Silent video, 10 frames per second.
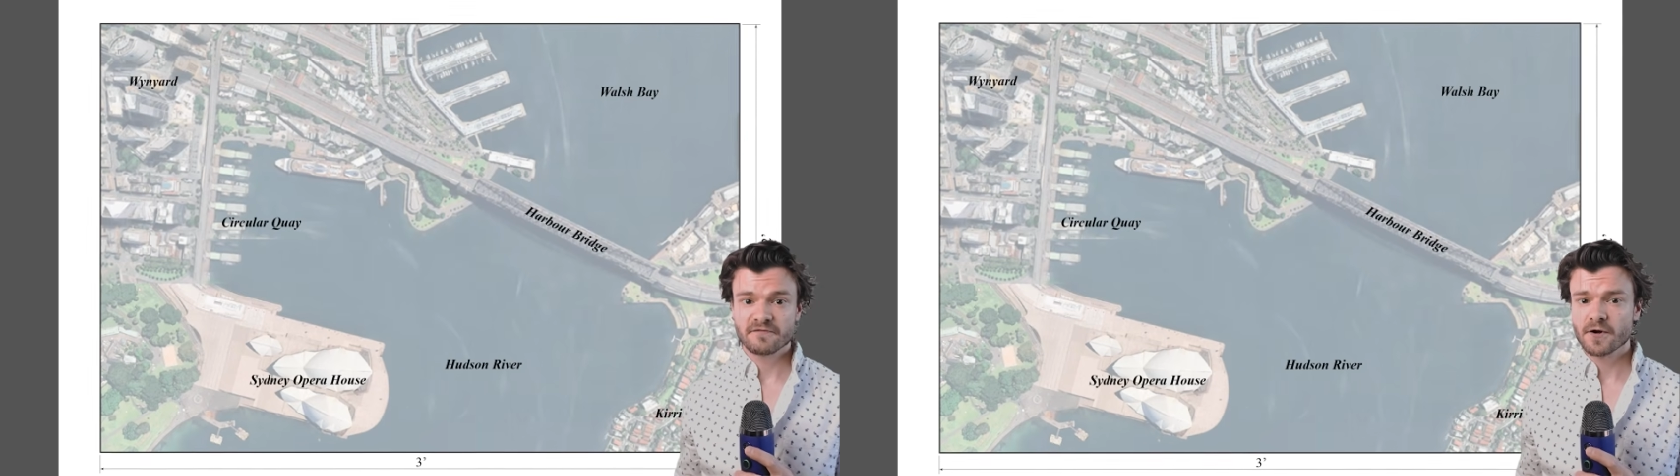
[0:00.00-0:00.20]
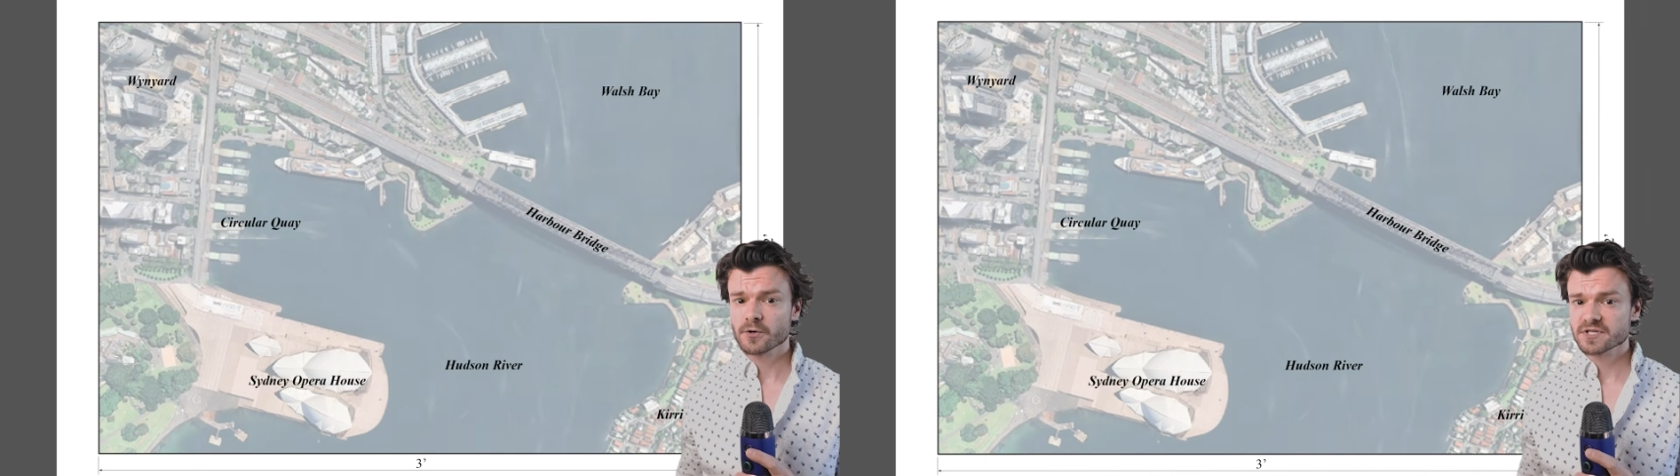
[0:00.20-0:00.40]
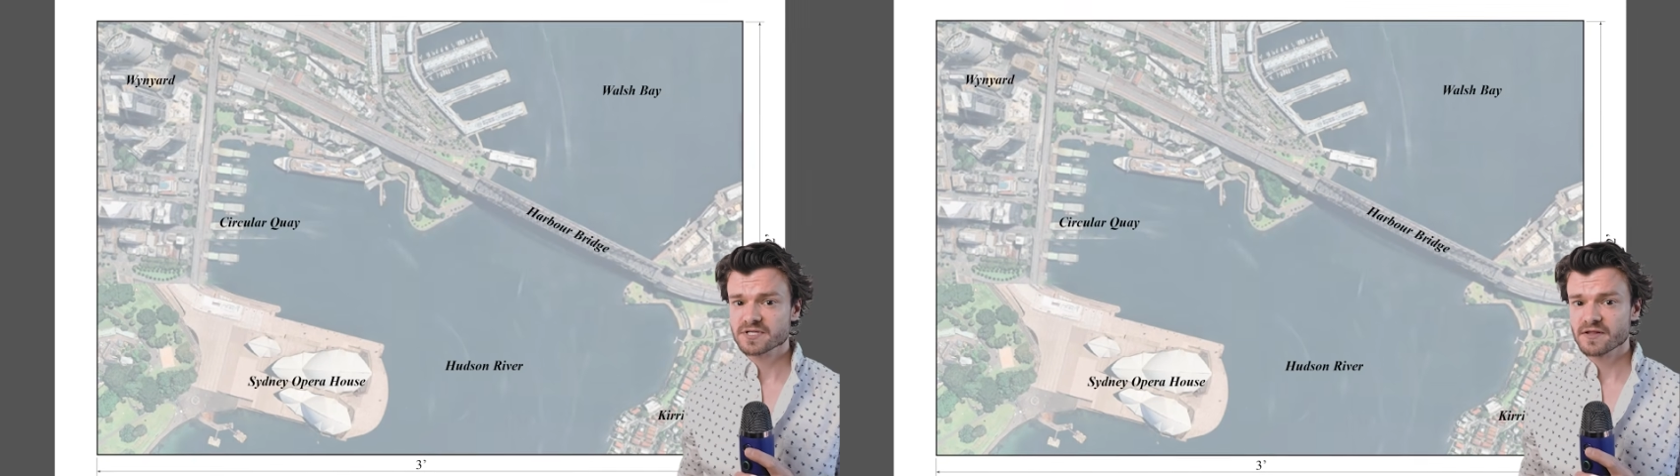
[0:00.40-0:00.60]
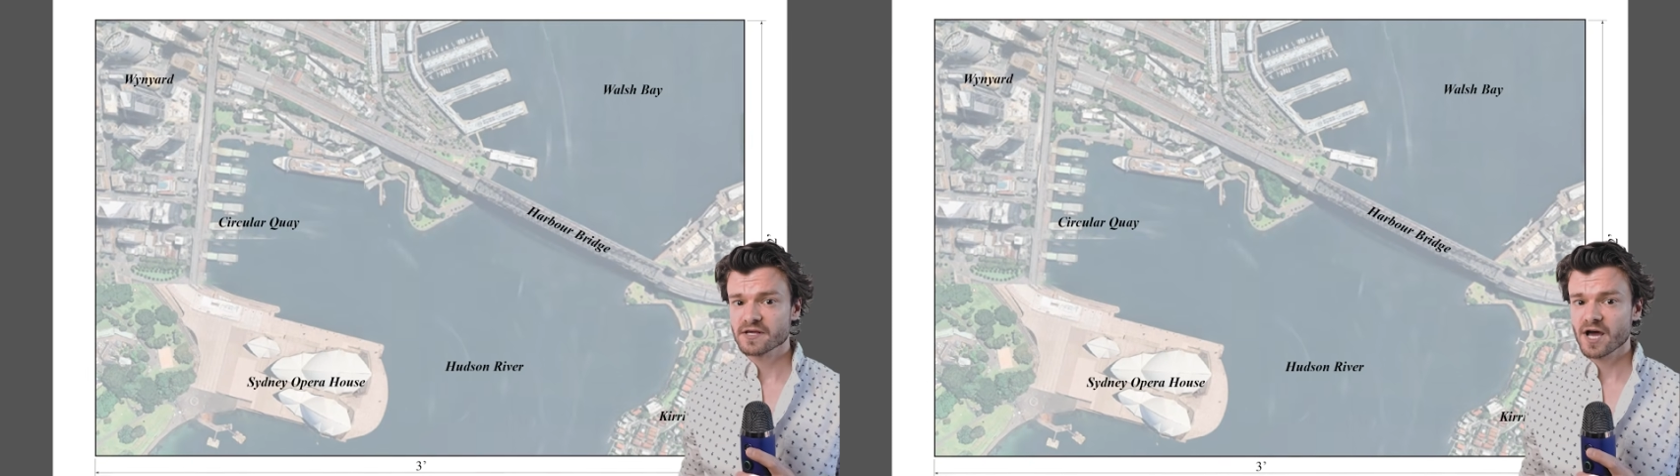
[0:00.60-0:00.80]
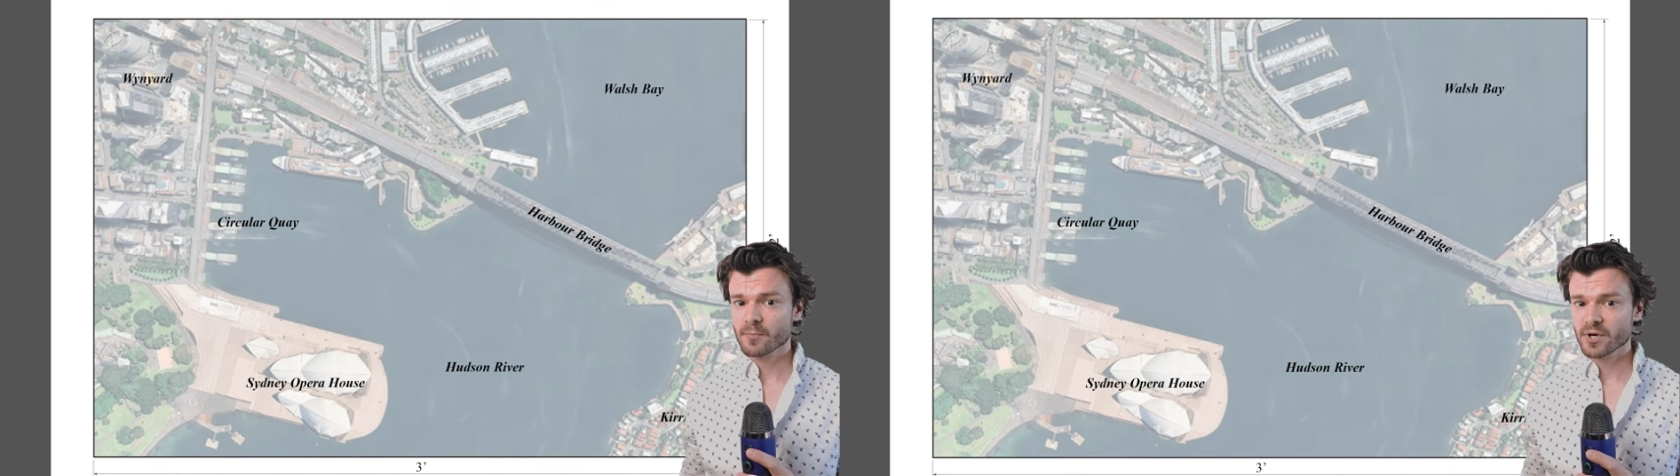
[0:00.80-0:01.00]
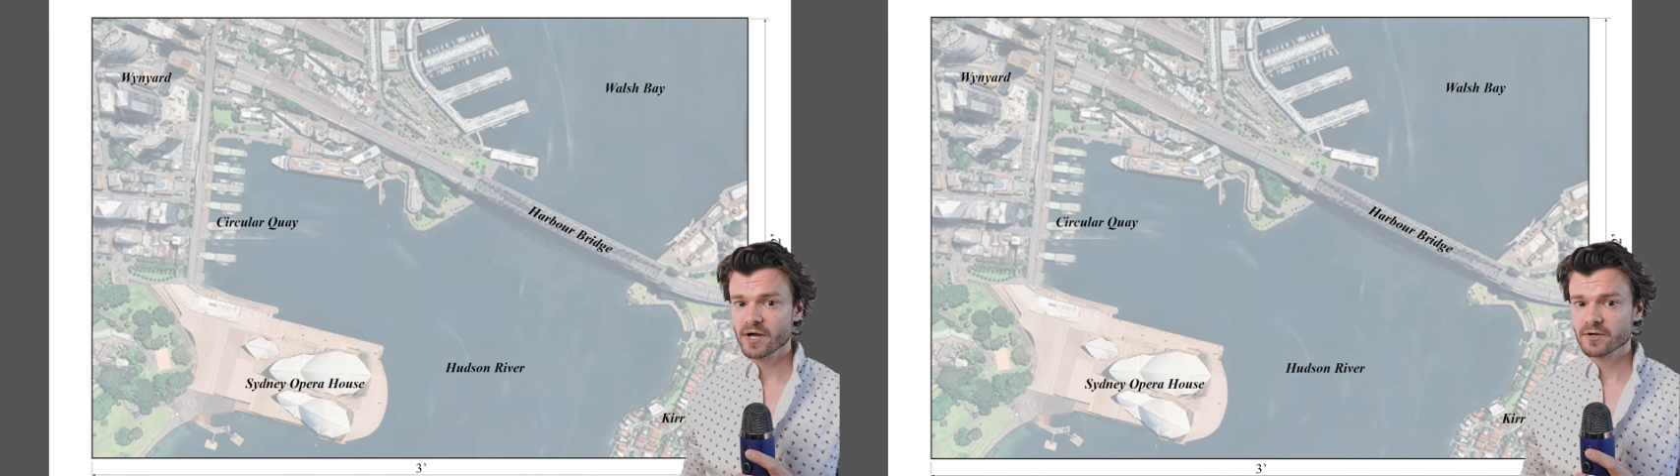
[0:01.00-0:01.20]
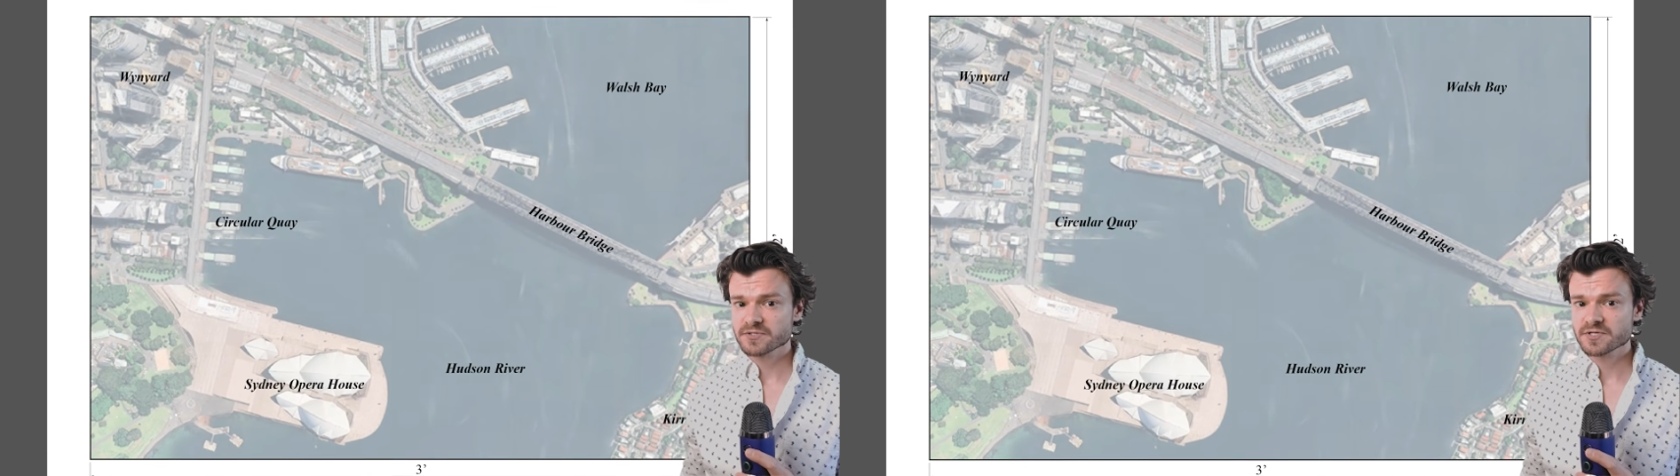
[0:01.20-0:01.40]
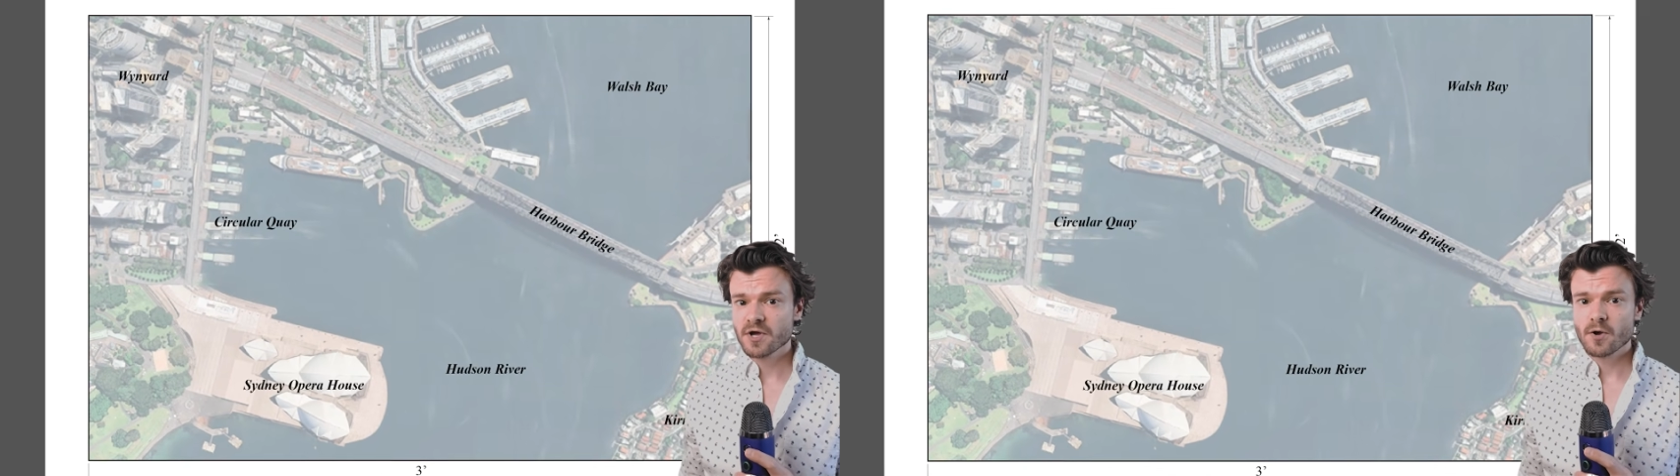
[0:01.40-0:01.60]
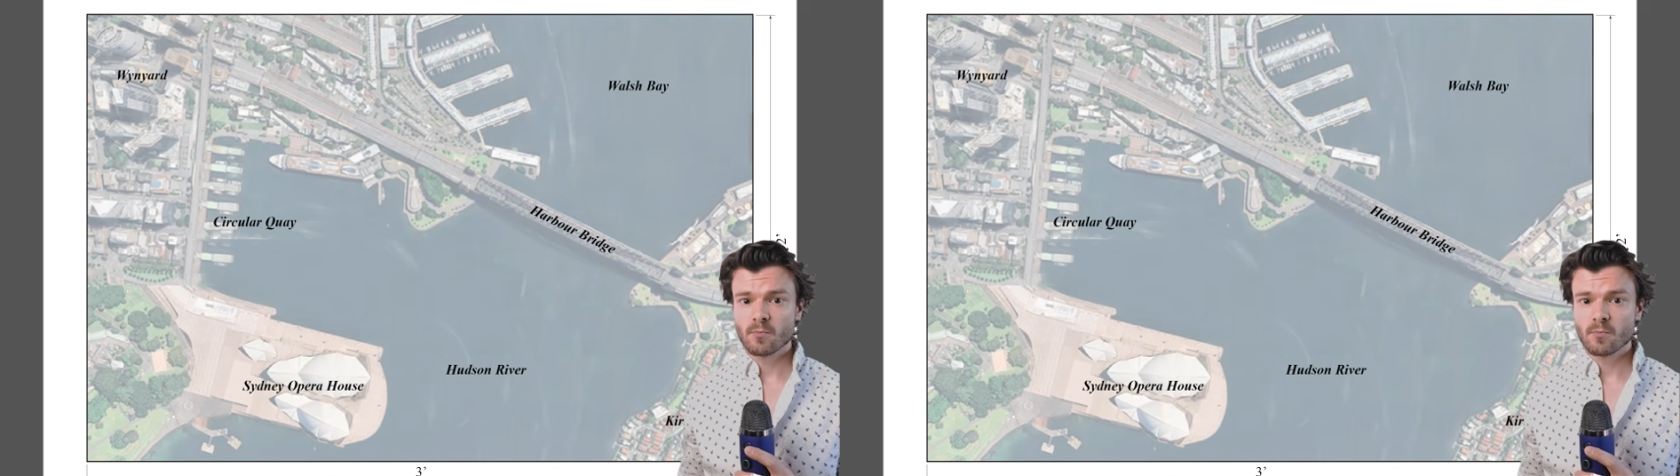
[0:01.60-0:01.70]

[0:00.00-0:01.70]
focused on the Opera House,